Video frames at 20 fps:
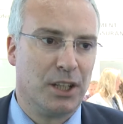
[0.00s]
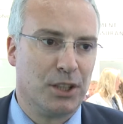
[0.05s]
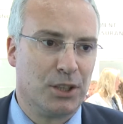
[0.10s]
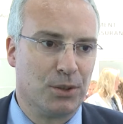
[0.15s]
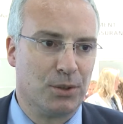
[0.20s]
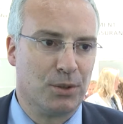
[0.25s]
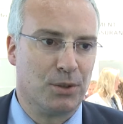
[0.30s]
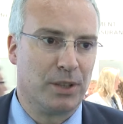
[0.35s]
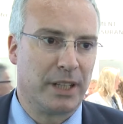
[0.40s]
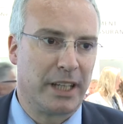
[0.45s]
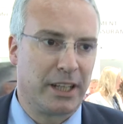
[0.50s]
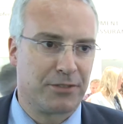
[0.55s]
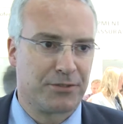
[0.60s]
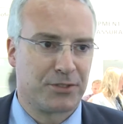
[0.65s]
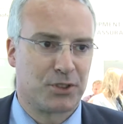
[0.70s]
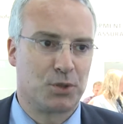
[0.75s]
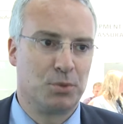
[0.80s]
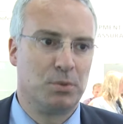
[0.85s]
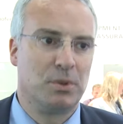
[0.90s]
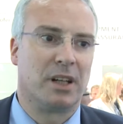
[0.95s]
you have
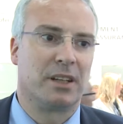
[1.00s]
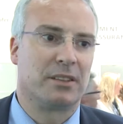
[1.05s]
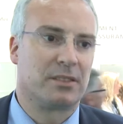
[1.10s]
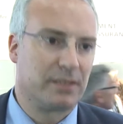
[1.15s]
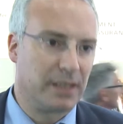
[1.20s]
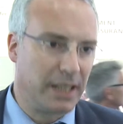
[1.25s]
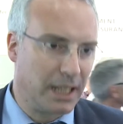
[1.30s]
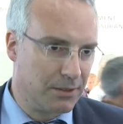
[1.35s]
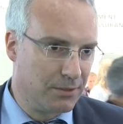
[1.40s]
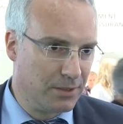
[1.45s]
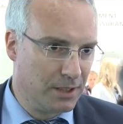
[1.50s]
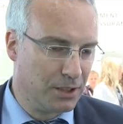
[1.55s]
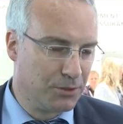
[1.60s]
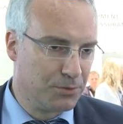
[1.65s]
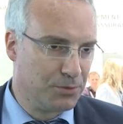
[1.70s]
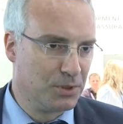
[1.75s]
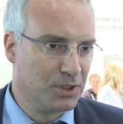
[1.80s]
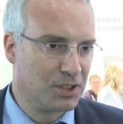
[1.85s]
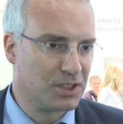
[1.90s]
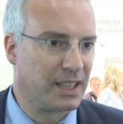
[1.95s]
200
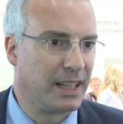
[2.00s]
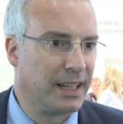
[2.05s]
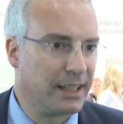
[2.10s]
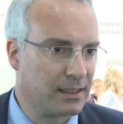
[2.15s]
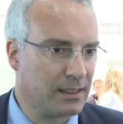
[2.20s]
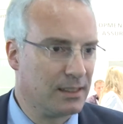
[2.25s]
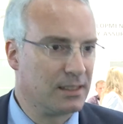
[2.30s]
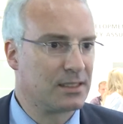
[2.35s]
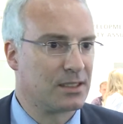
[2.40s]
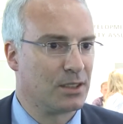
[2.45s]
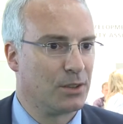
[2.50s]
equivalent full cycles.